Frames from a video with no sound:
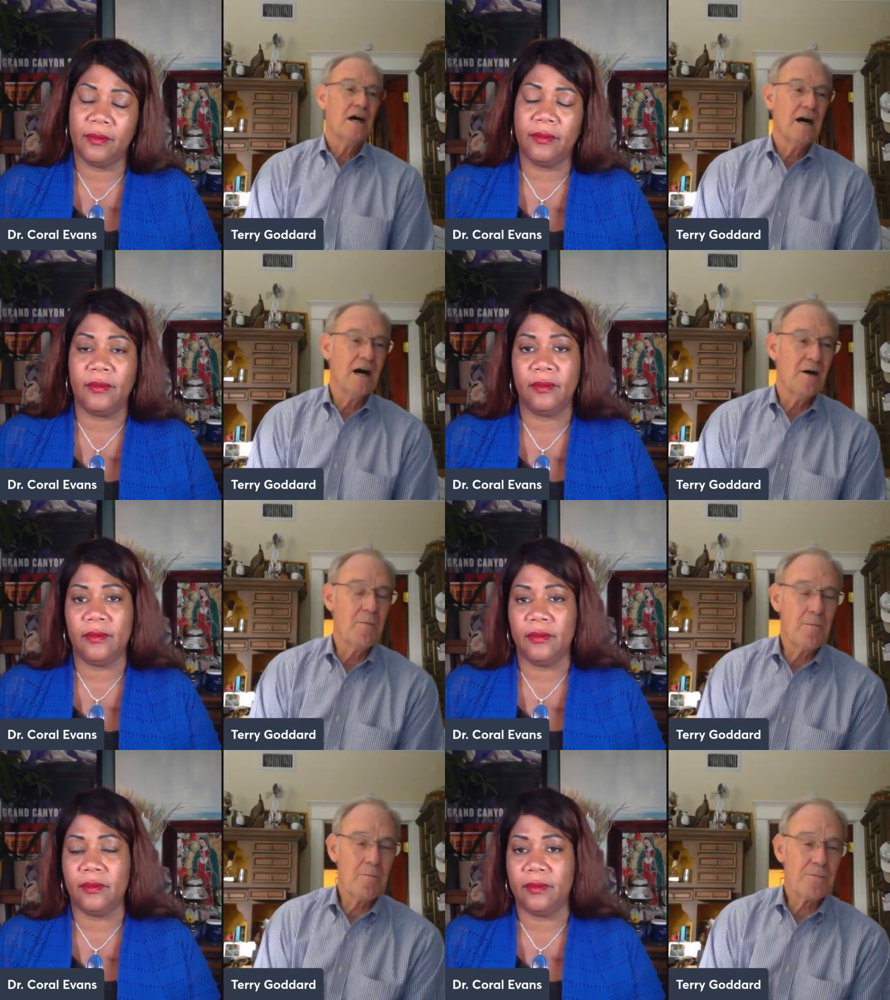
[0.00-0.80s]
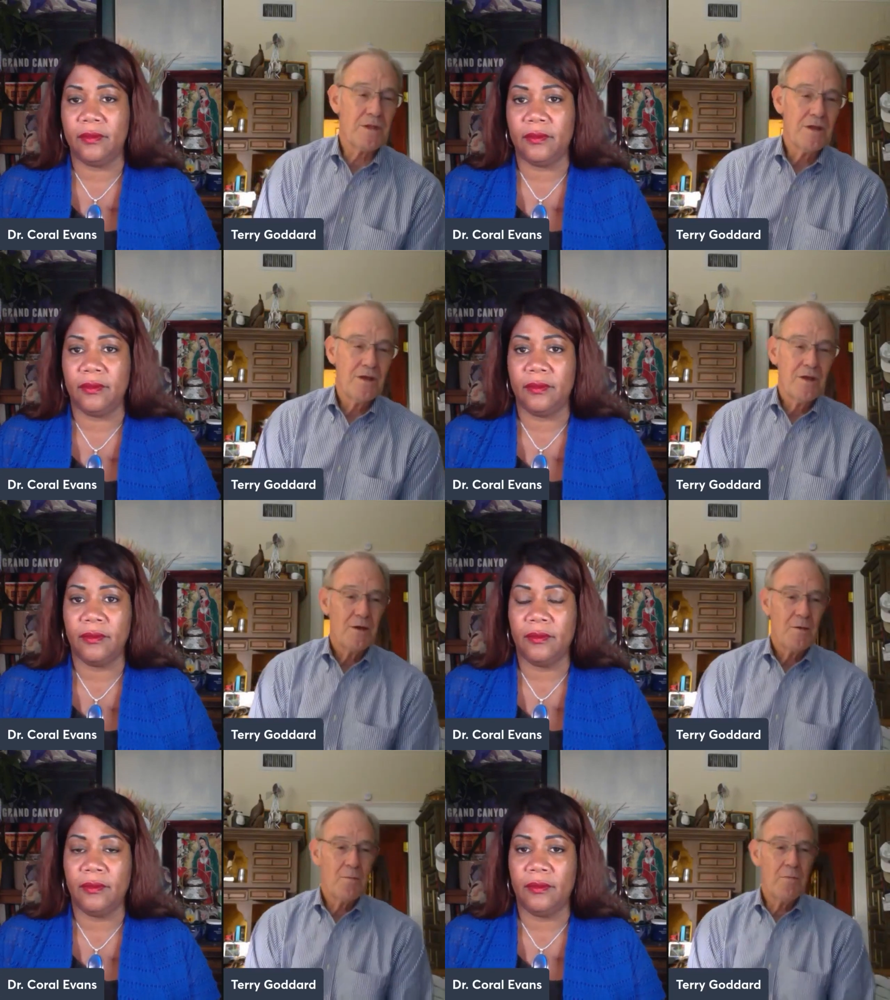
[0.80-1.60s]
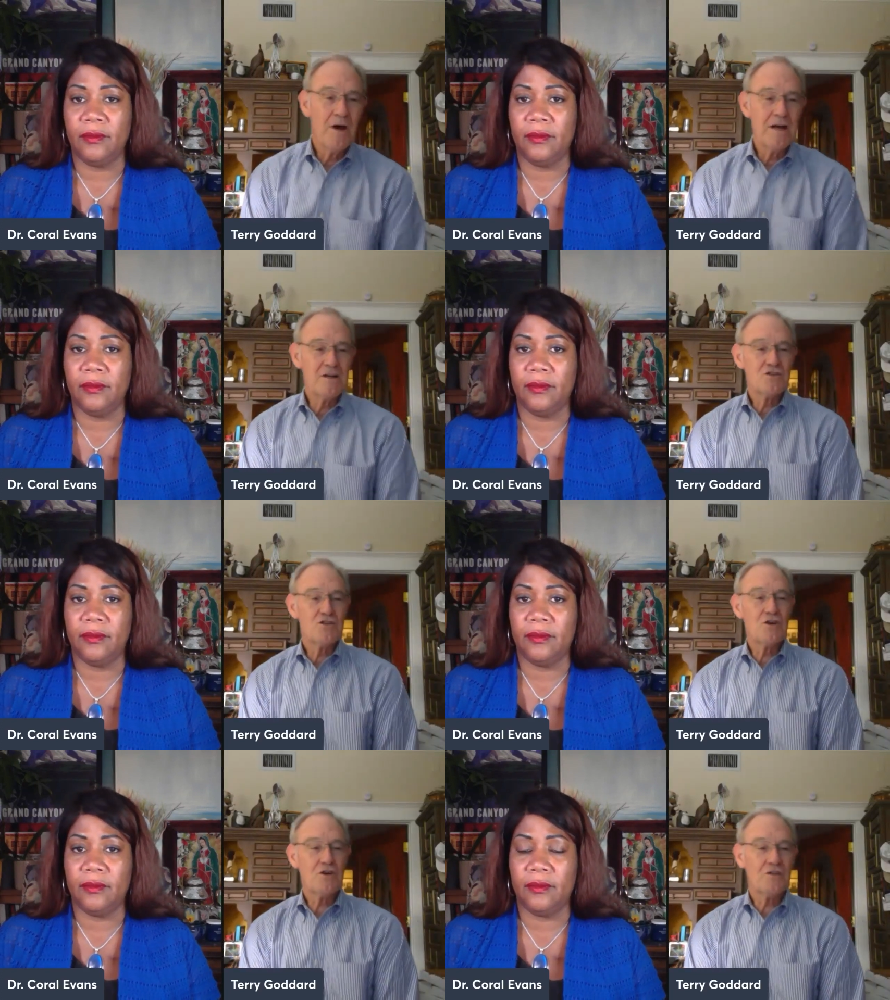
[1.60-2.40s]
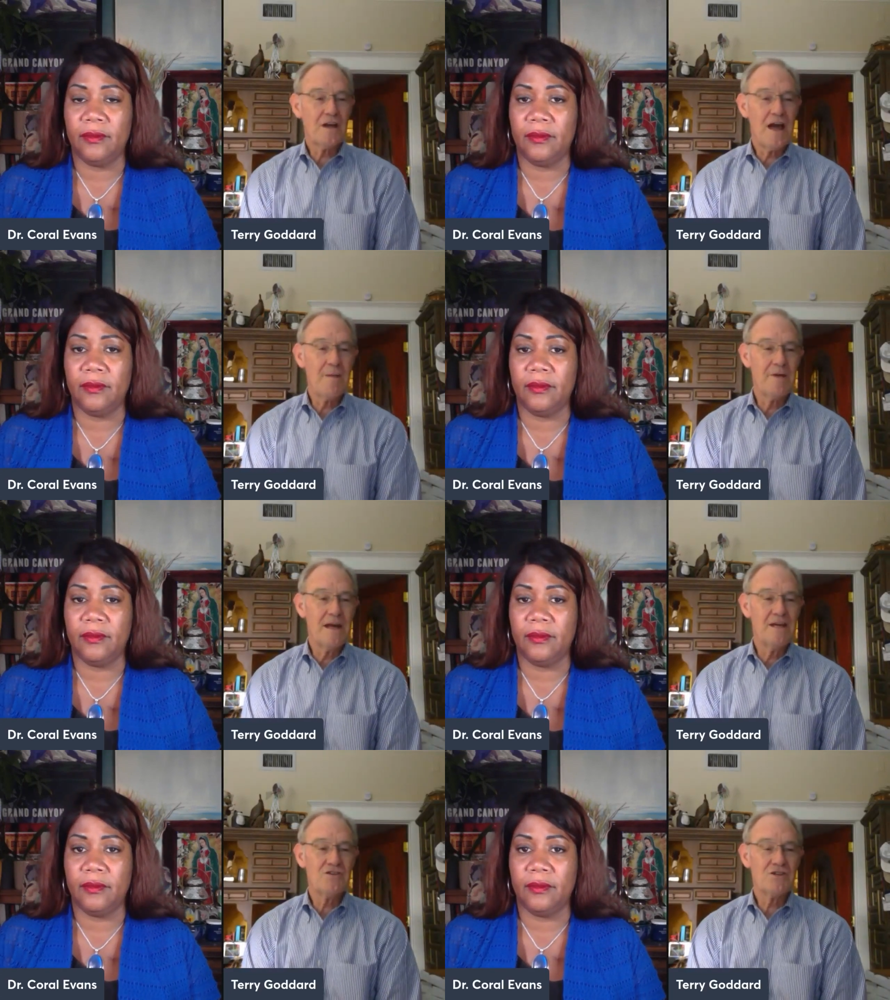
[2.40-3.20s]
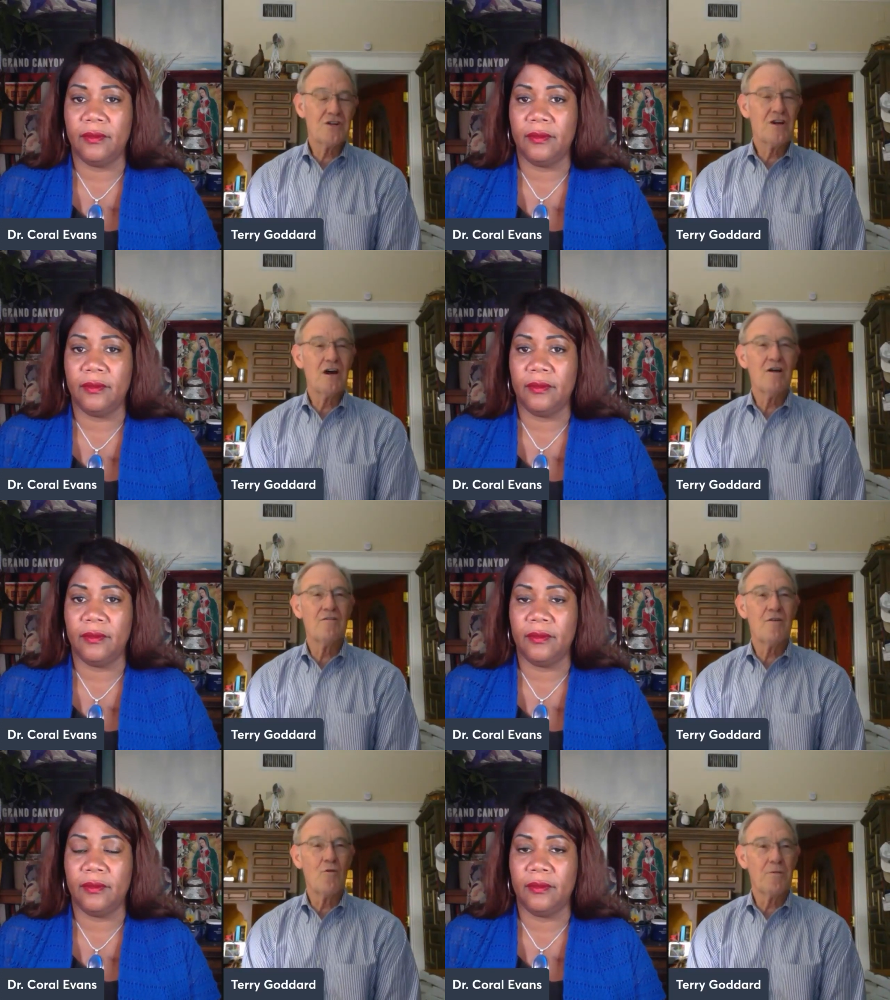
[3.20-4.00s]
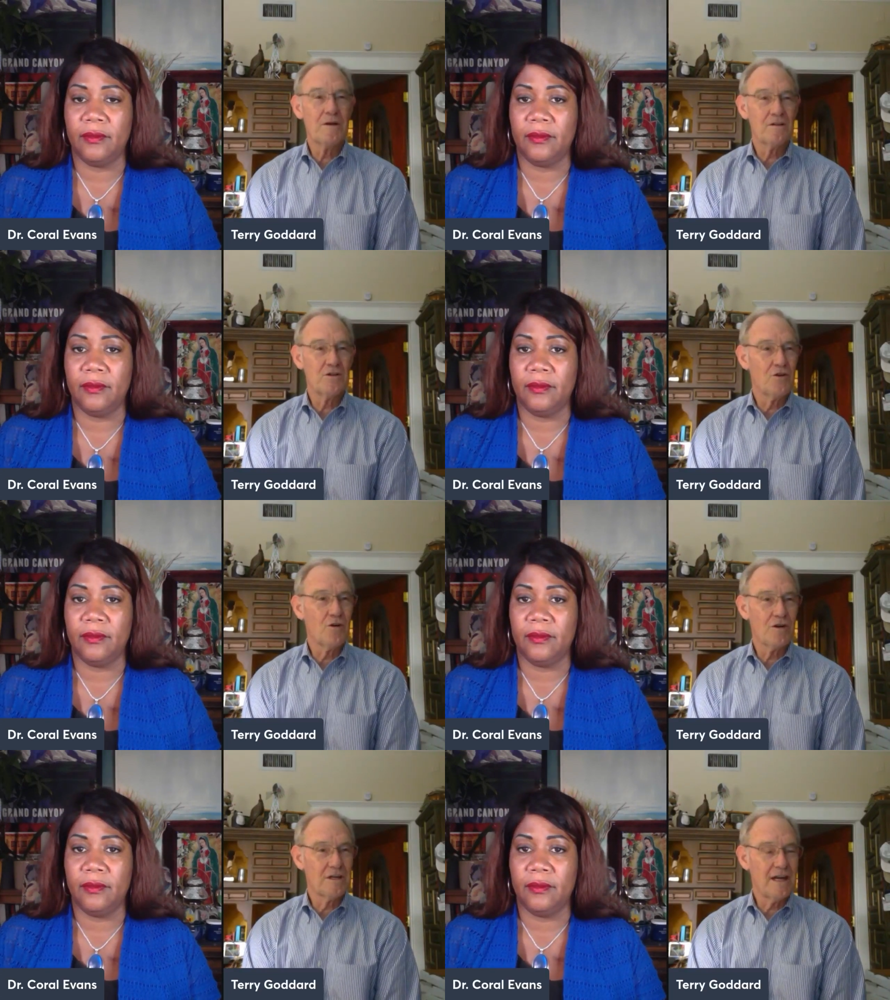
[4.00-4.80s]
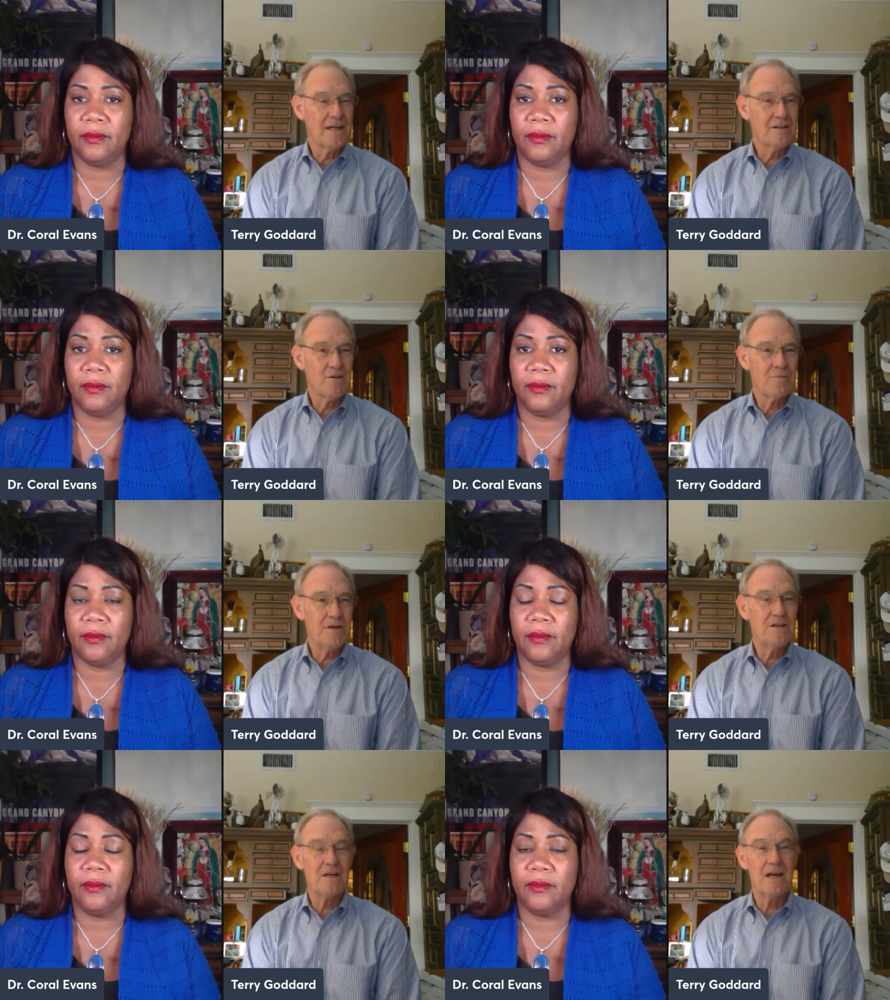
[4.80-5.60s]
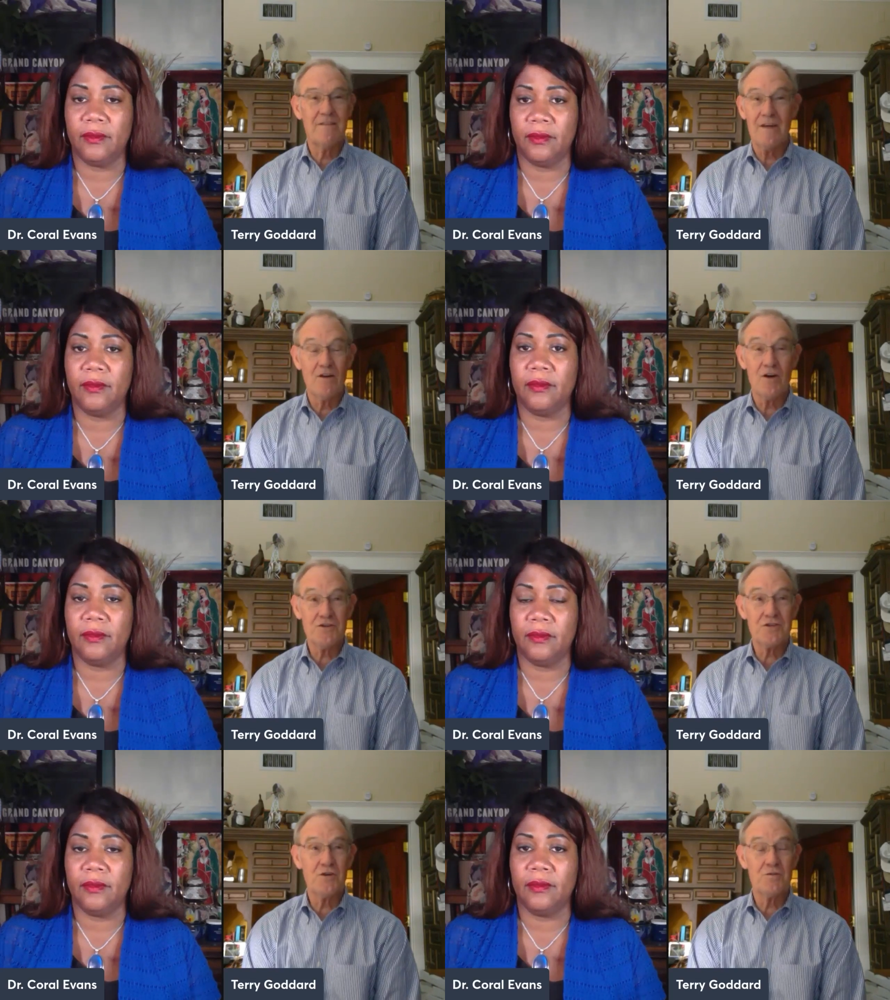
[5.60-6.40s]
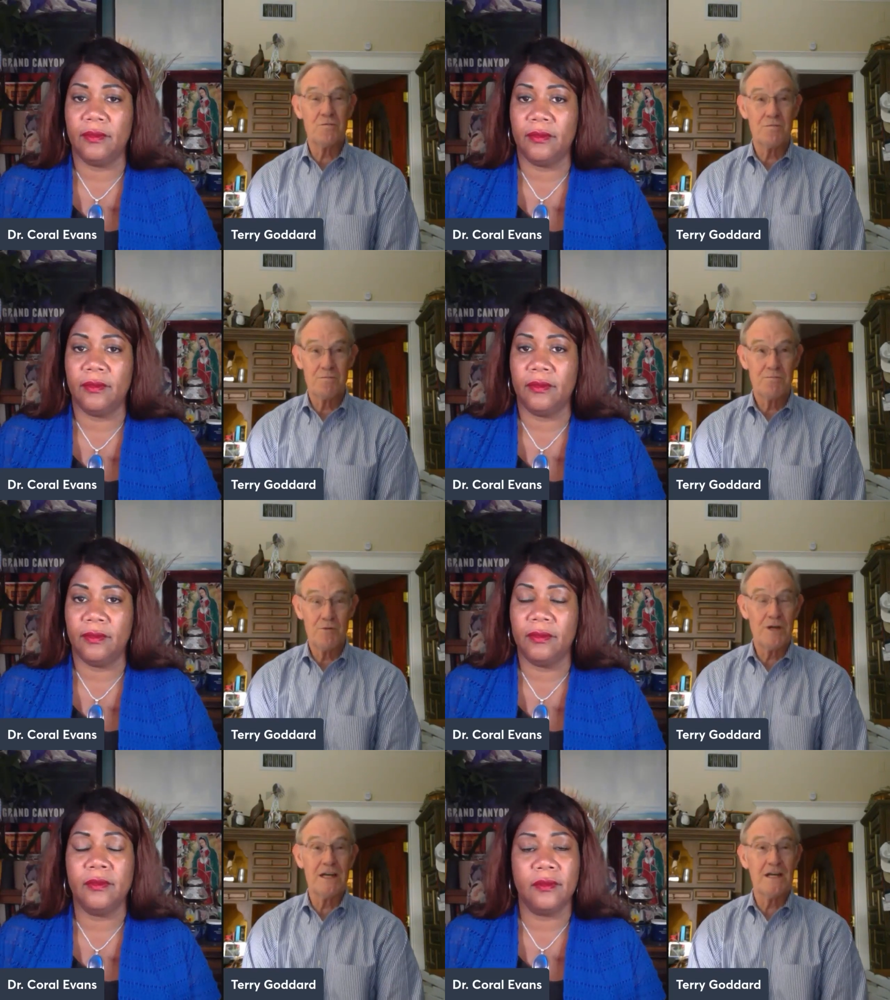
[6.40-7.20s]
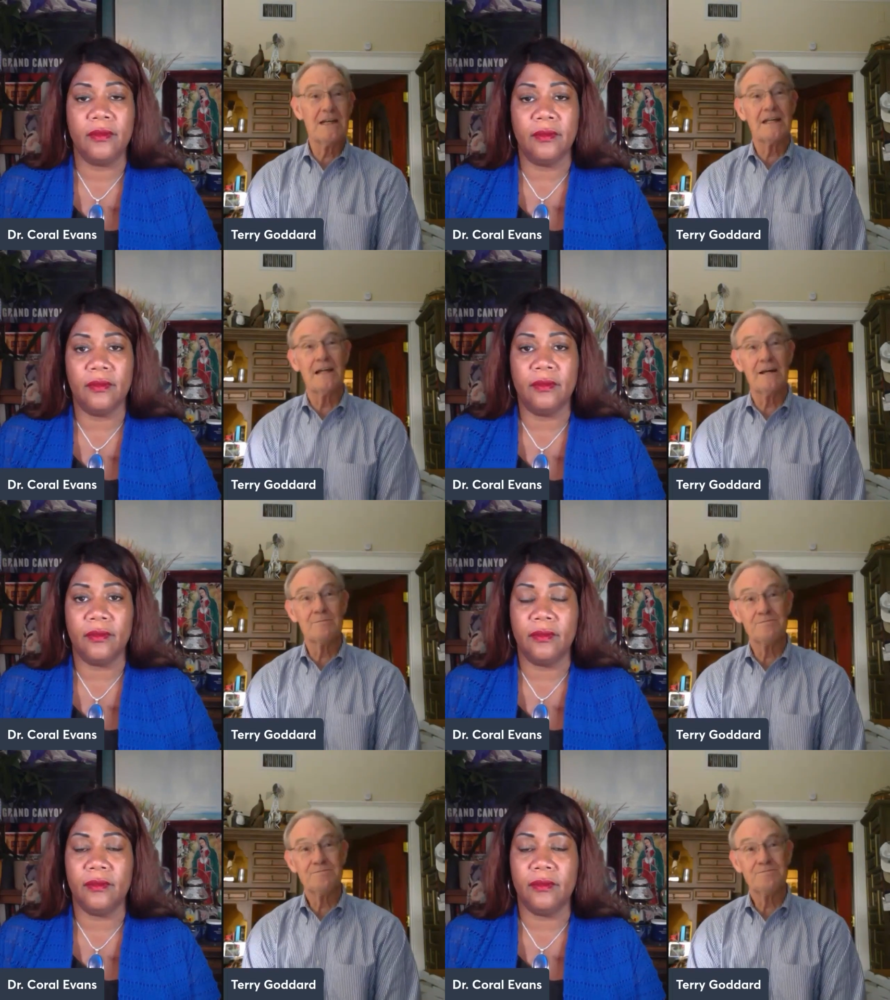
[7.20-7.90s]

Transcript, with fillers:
Speaker 1: Um, but it took the combination of opening the door and getting their opinion and then also putting in a deadline.